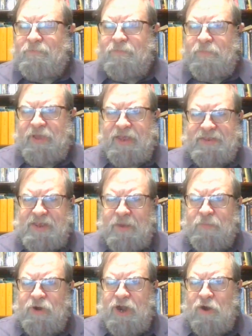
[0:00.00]
because
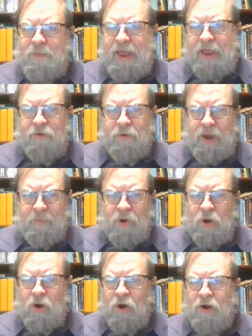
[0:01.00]
Hebrew and Aramaic grammar
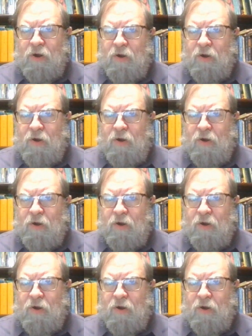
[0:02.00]
are